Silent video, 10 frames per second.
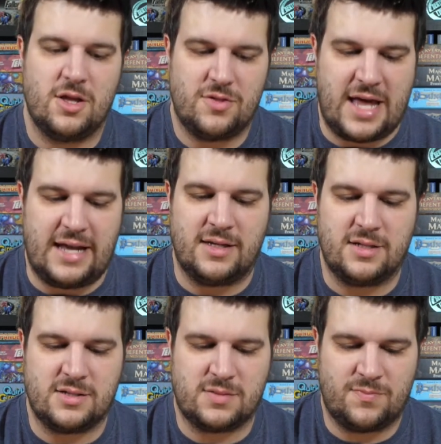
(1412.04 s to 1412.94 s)
That
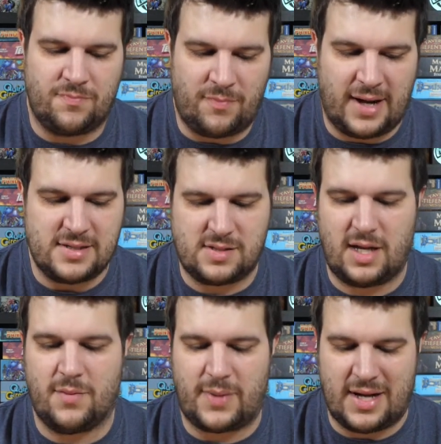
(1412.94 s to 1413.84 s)
is my
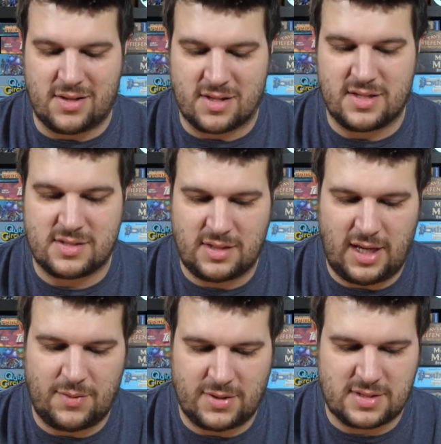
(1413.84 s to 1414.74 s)
stamp on this
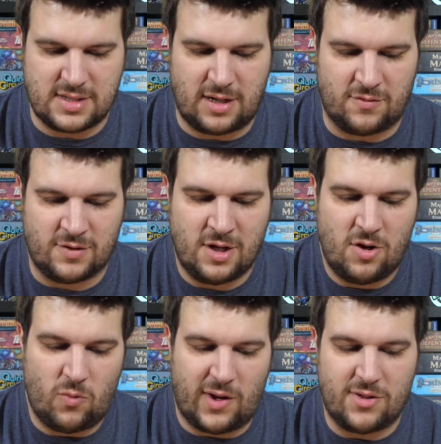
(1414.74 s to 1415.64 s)
game itself.
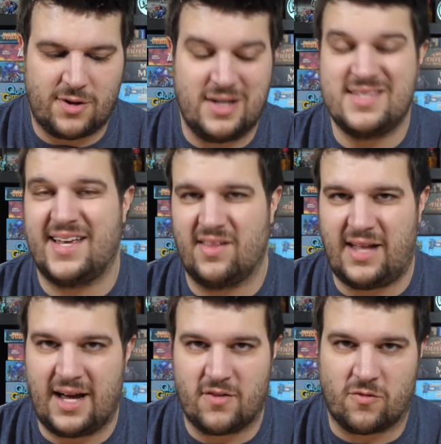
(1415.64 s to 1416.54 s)
While there is a
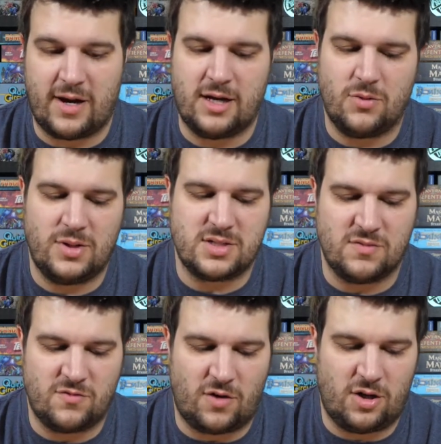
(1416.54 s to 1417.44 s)
lot of randomness
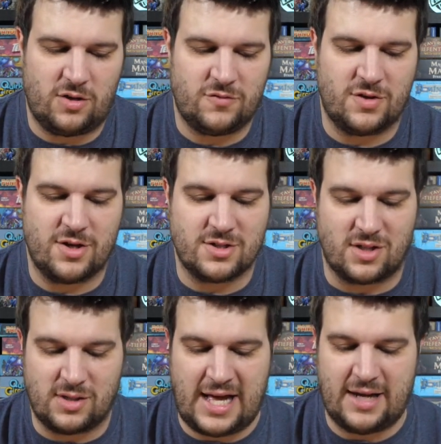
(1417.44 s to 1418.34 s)
involved, there's a
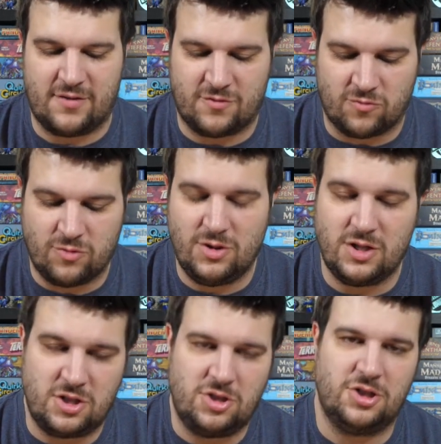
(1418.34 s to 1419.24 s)
lot of
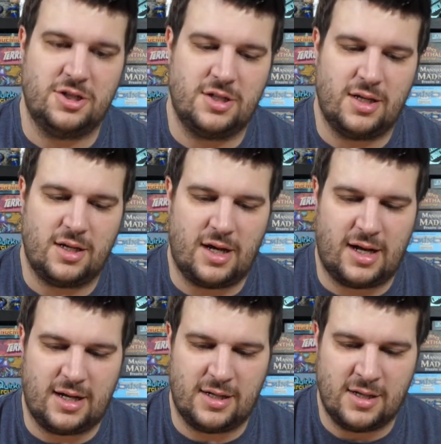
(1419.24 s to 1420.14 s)
really good
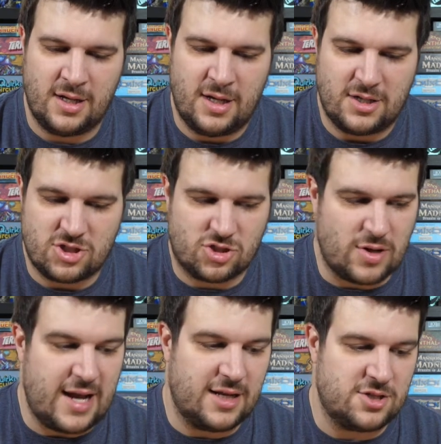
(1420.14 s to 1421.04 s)

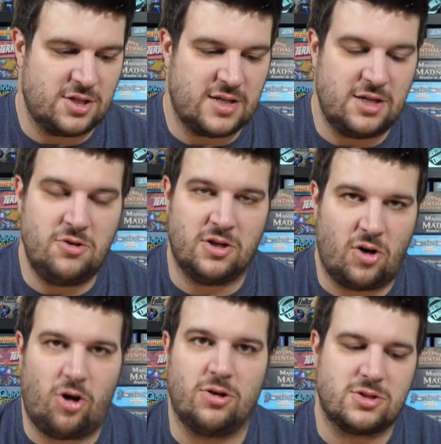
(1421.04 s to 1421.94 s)
strategy that you can
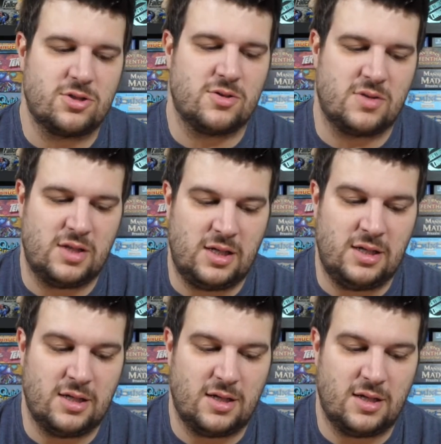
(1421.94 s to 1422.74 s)
alter the